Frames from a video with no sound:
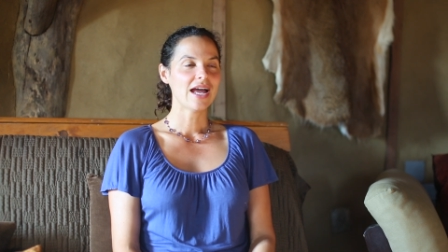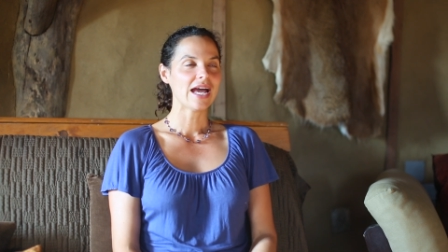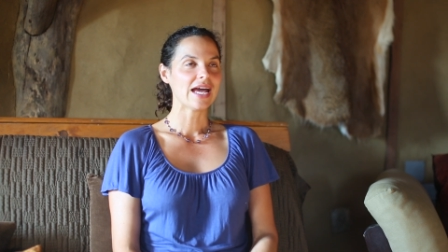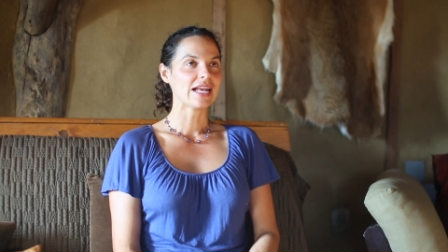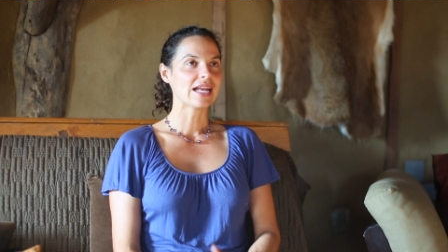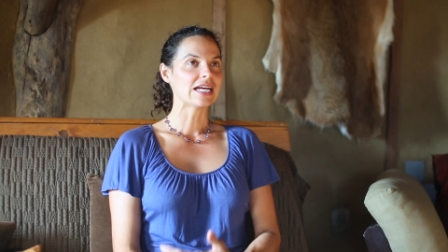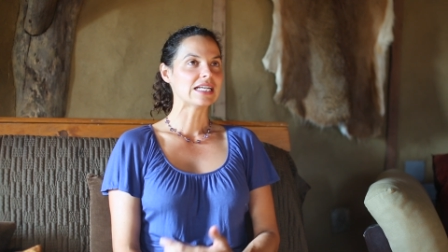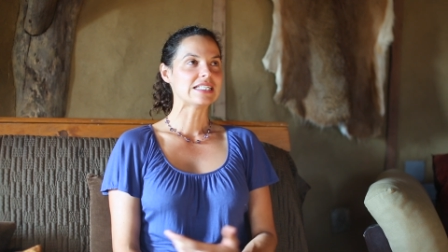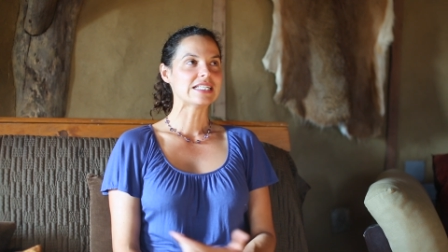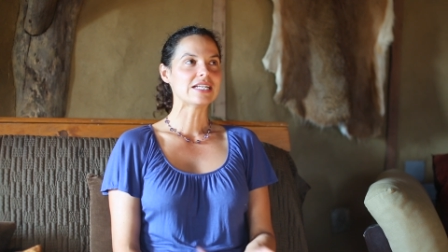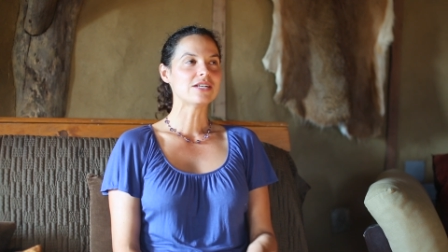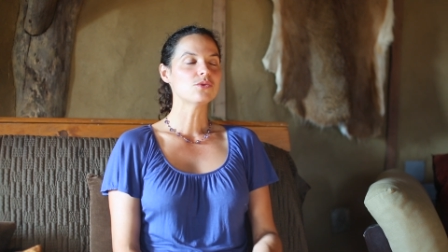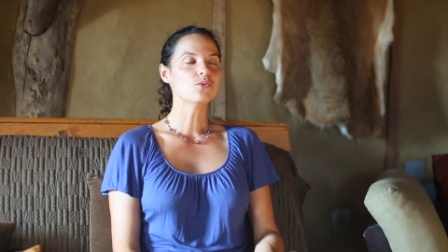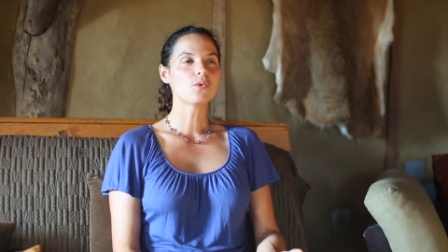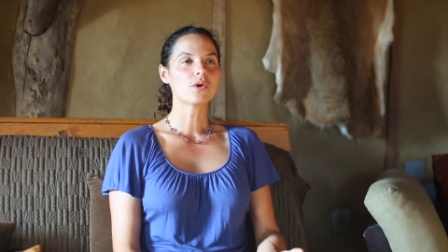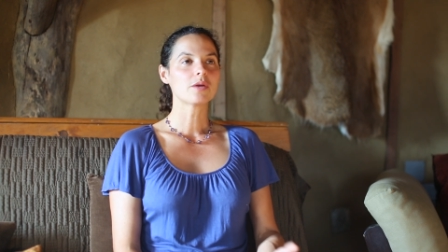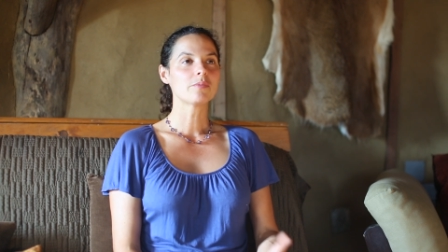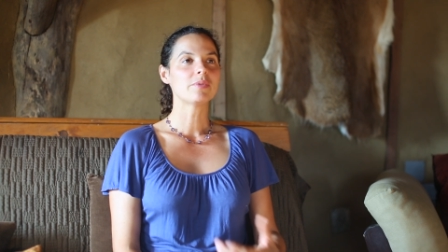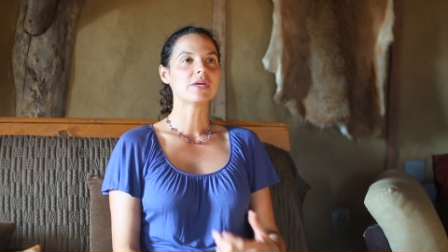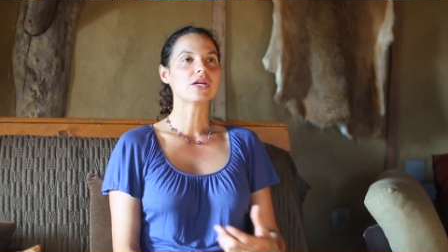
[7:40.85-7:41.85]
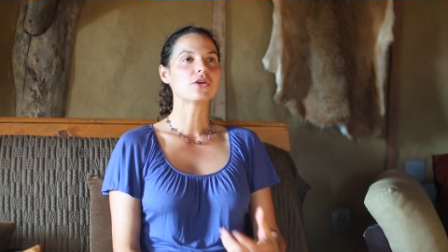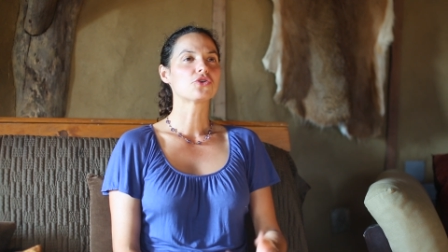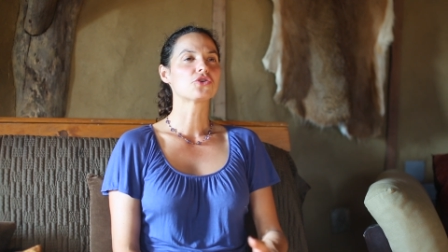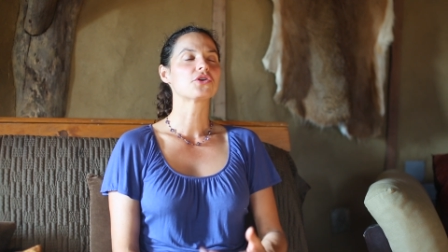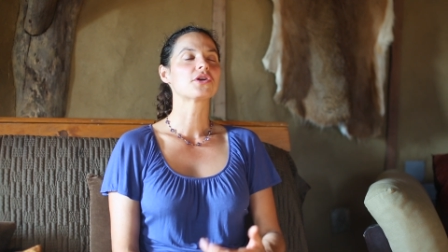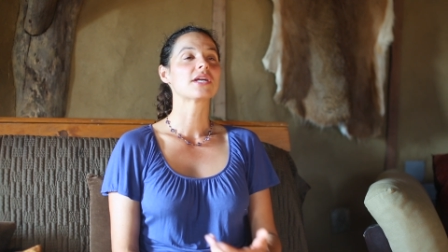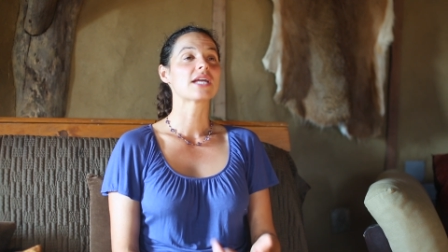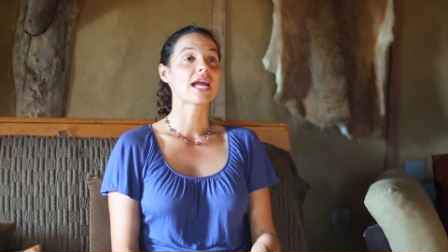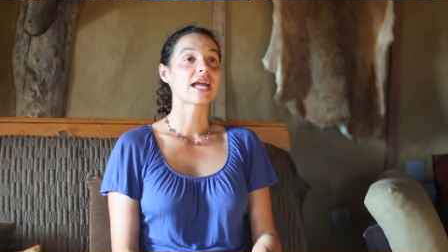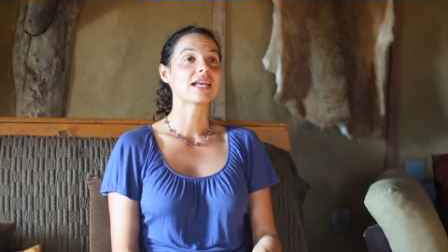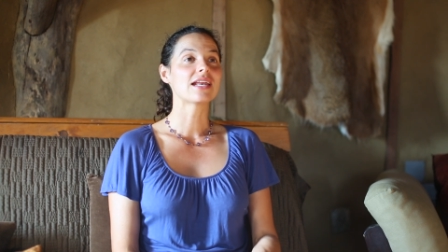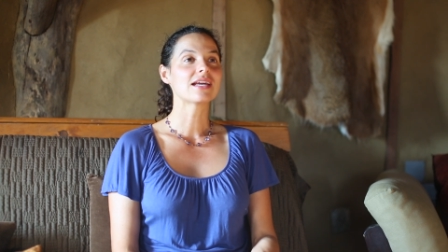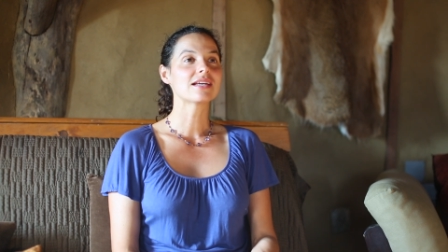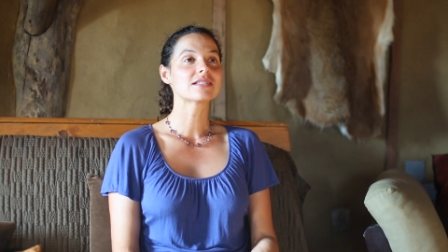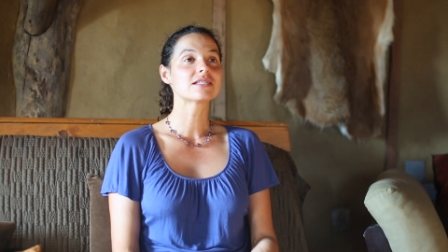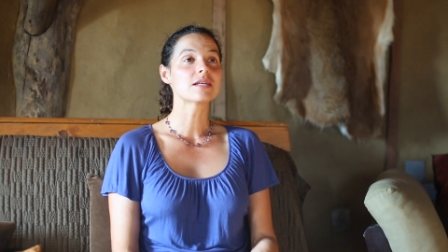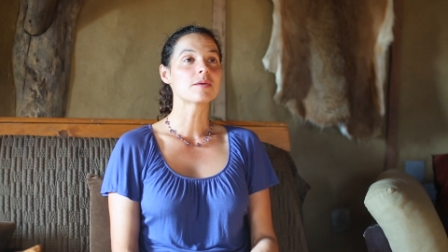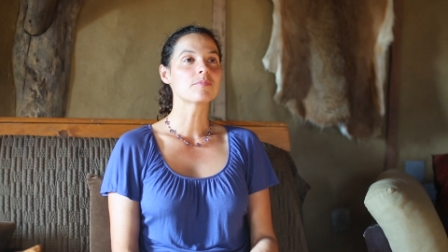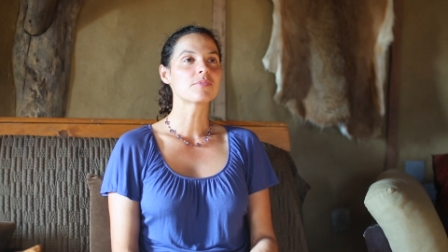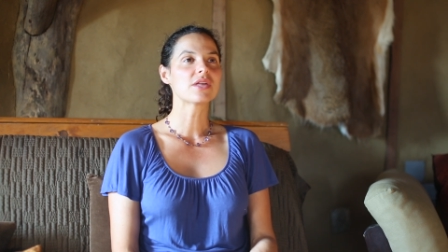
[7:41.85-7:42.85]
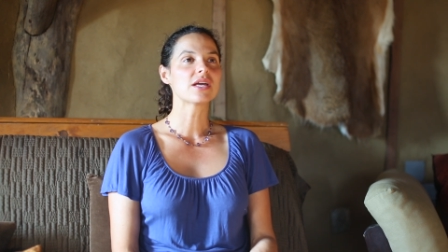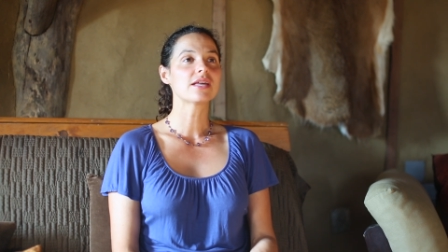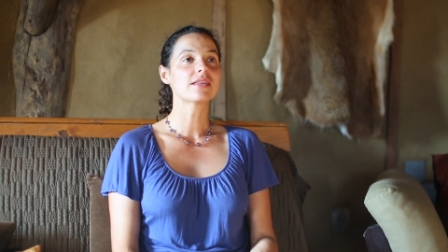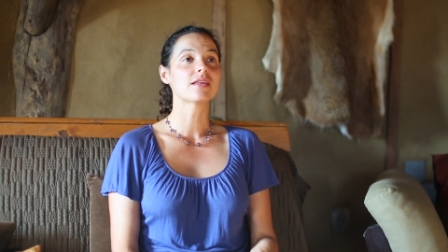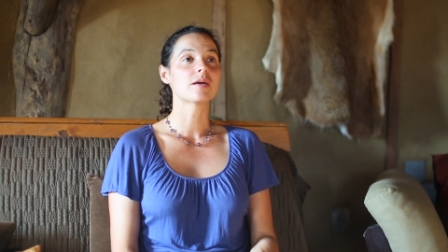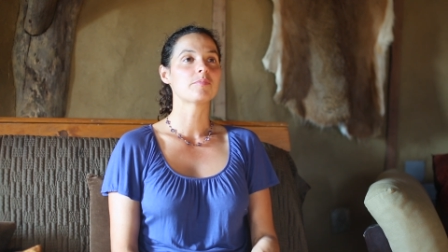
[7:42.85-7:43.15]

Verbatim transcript: and I didn't want to be creating something